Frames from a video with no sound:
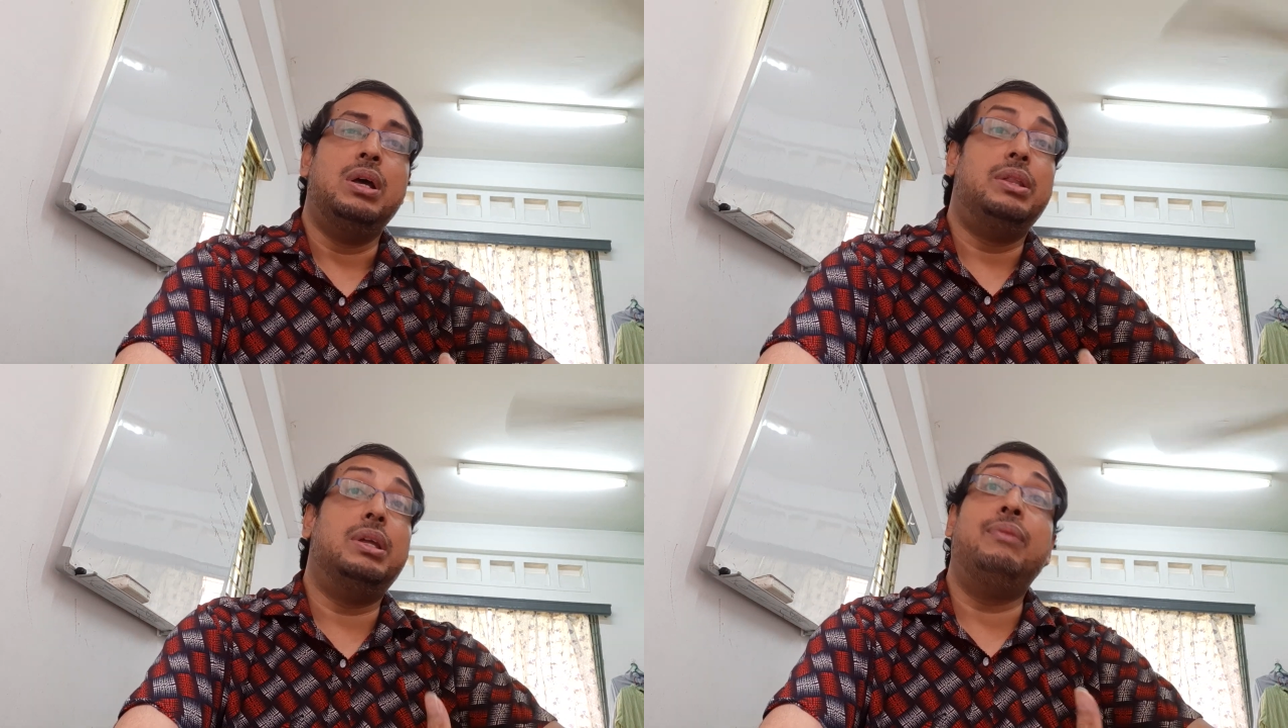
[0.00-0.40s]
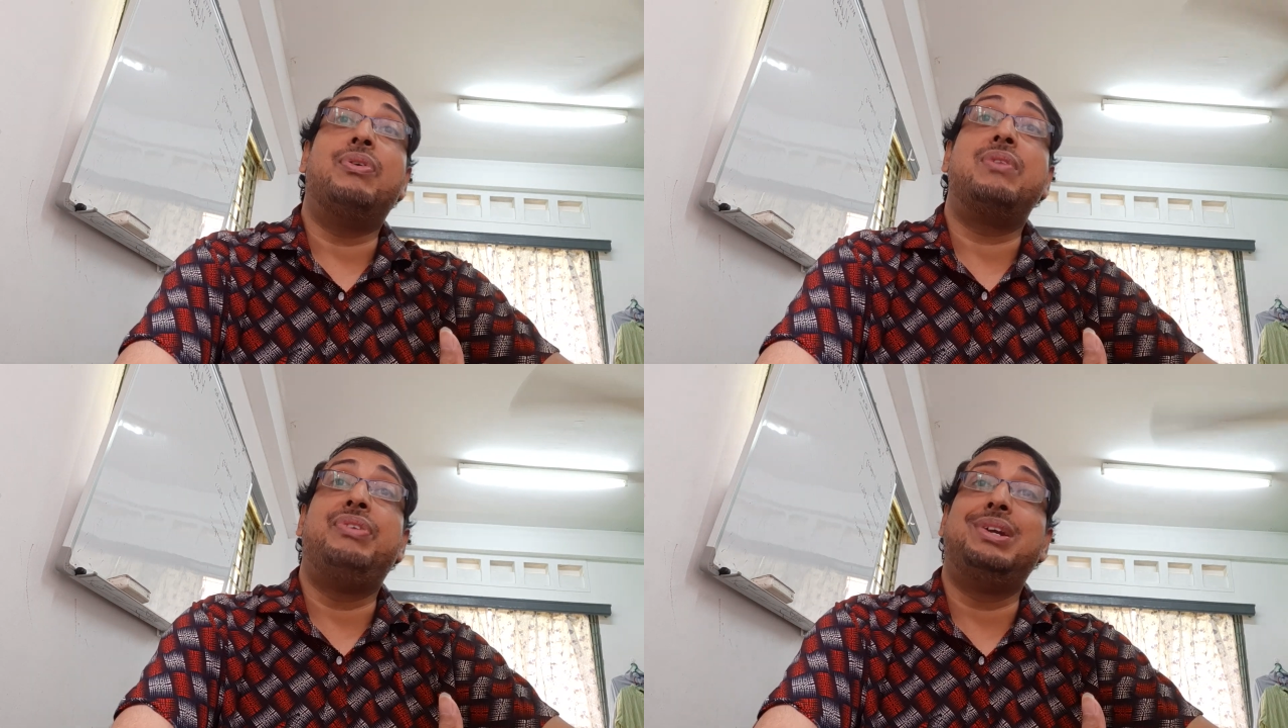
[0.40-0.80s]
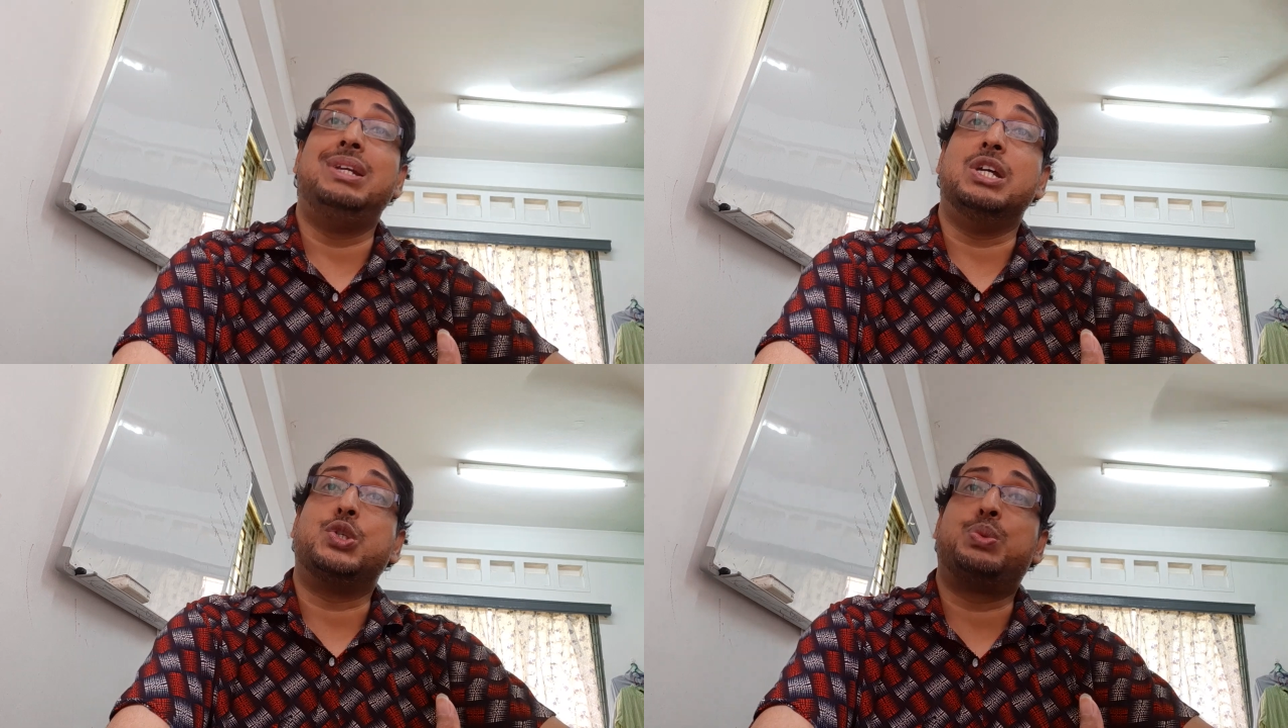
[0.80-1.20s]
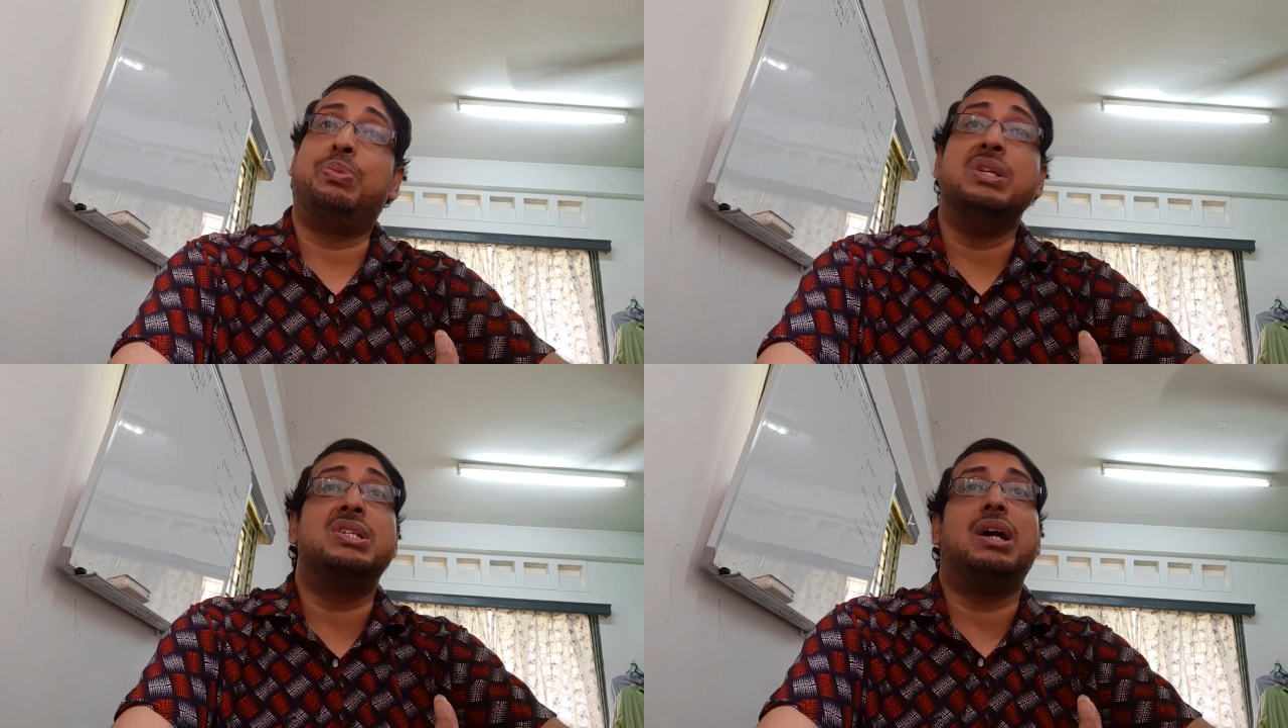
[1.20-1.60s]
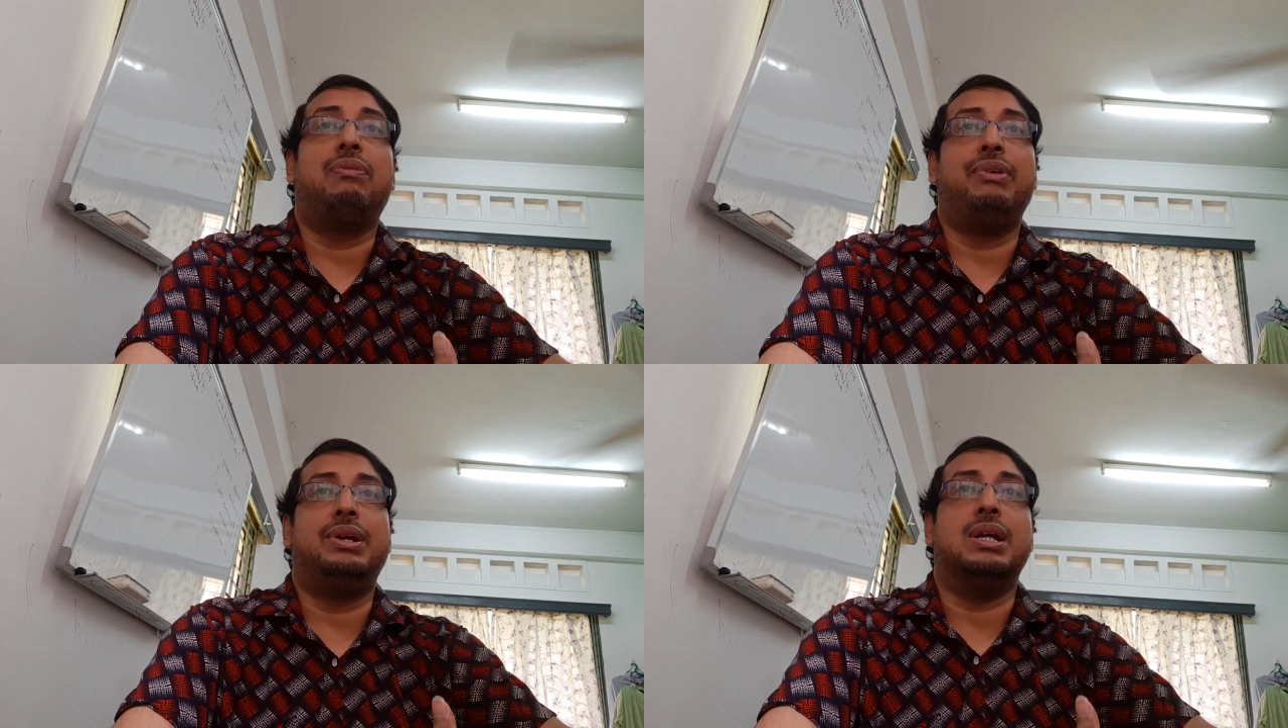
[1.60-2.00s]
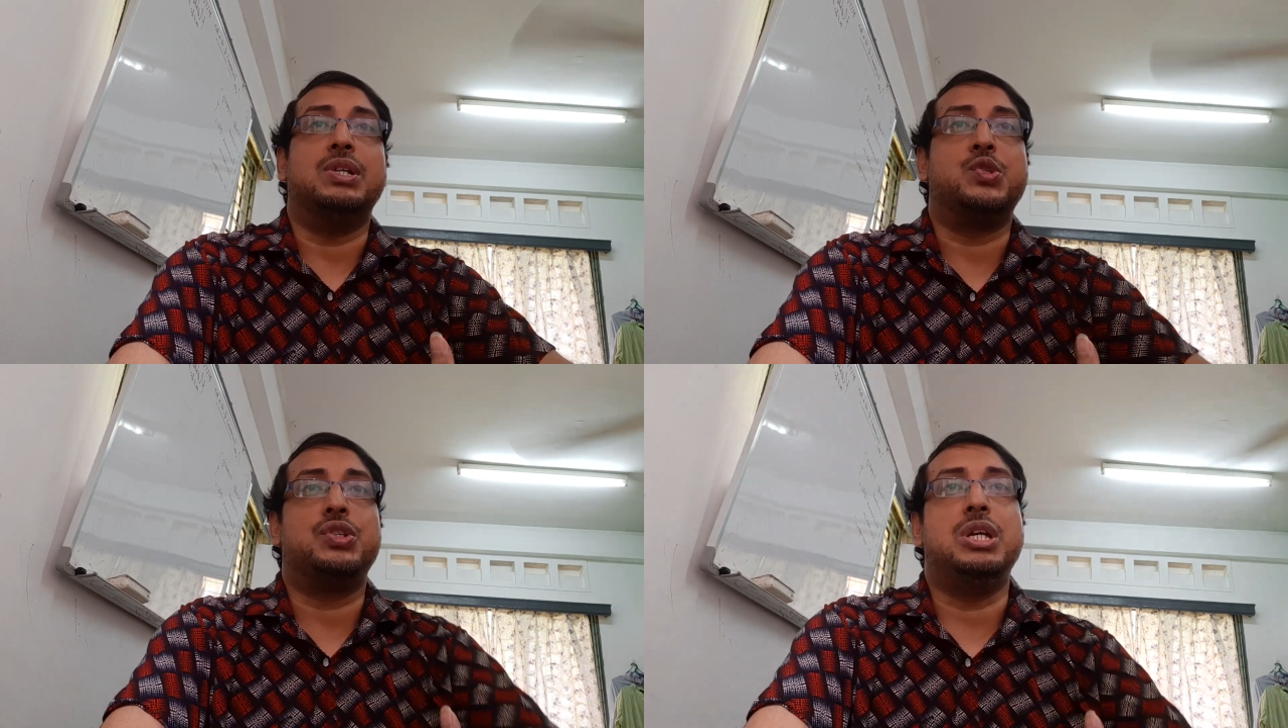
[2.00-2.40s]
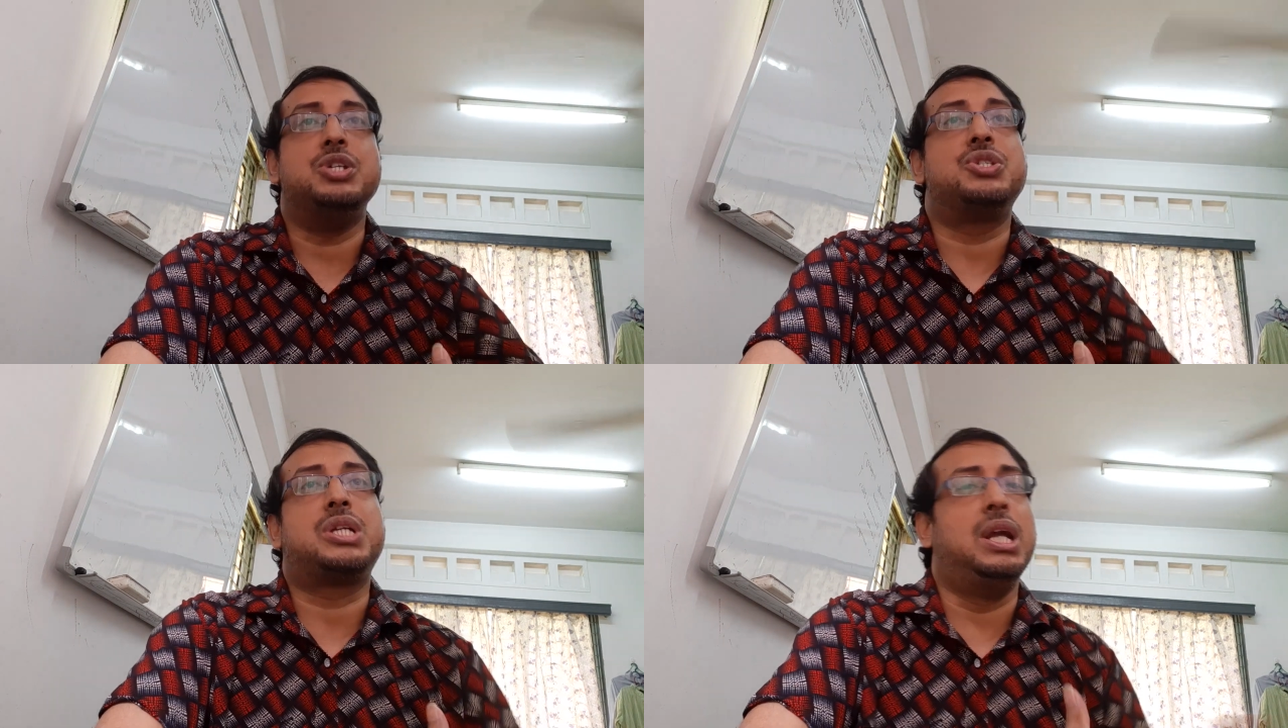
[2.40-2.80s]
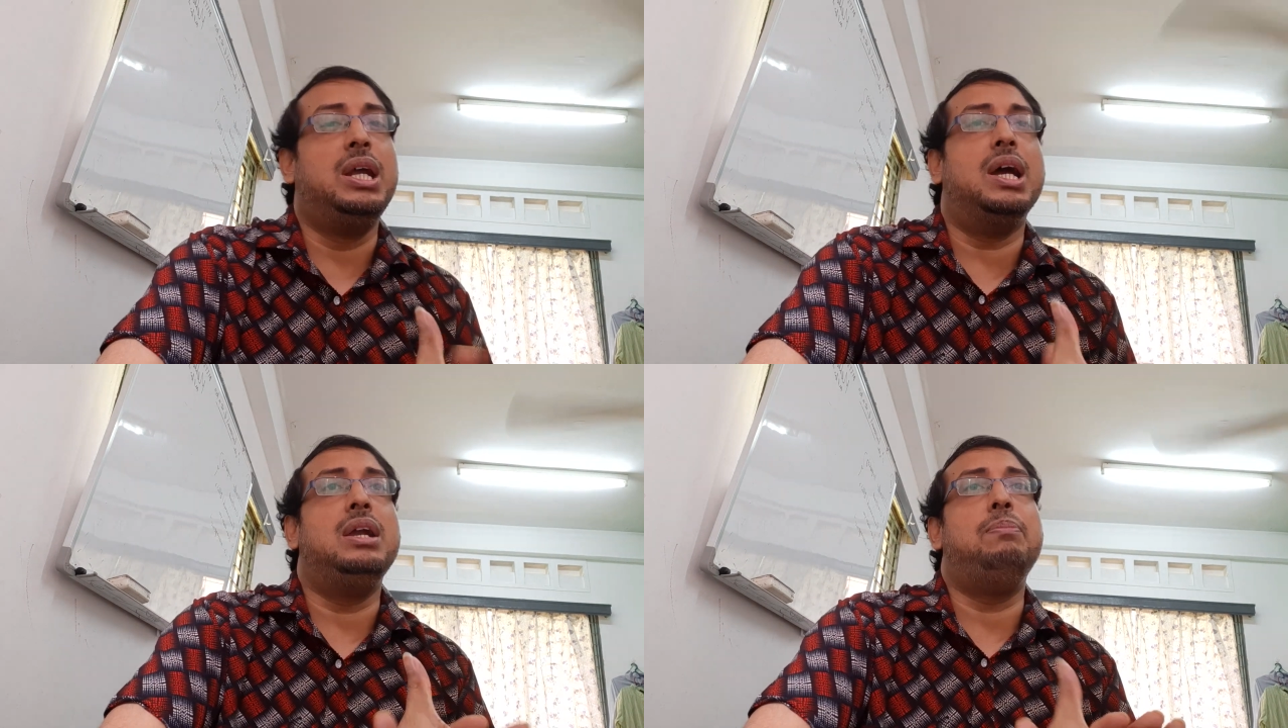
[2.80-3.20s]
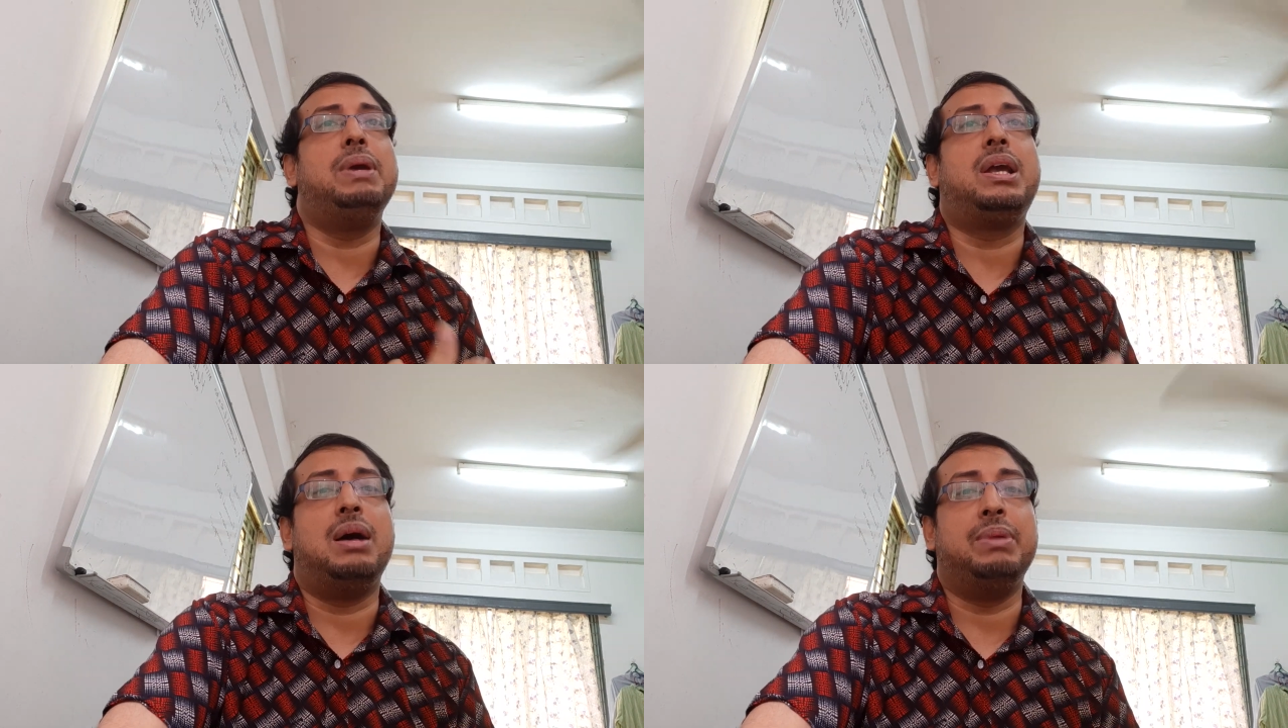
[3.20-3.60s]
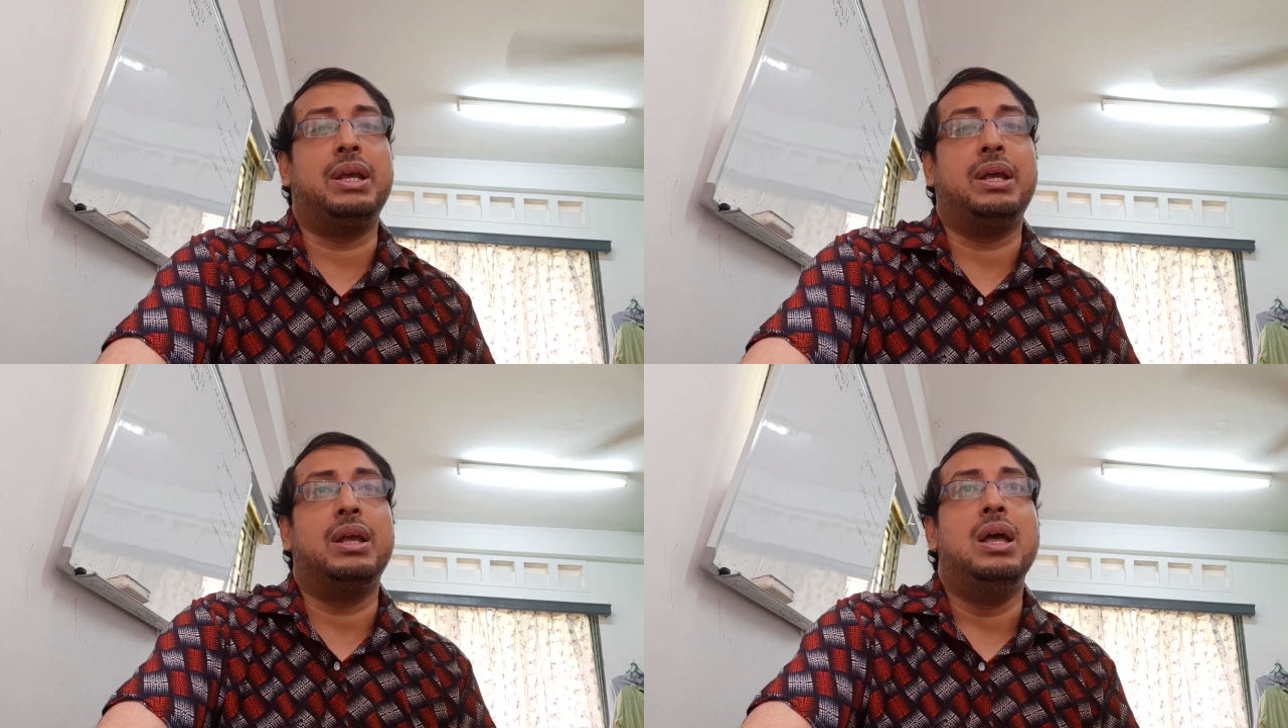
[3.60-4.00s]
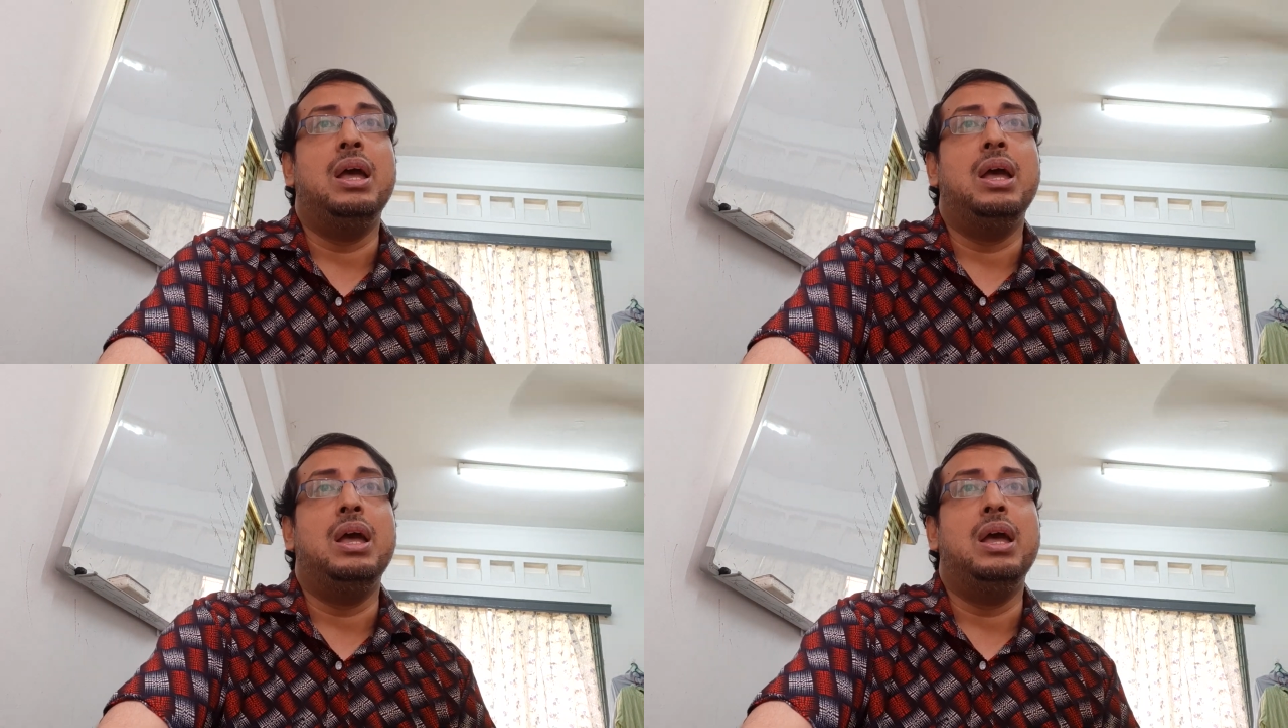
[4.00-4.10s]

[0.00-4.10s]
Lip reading: Then, for fitness, physical fitness is clearly becoming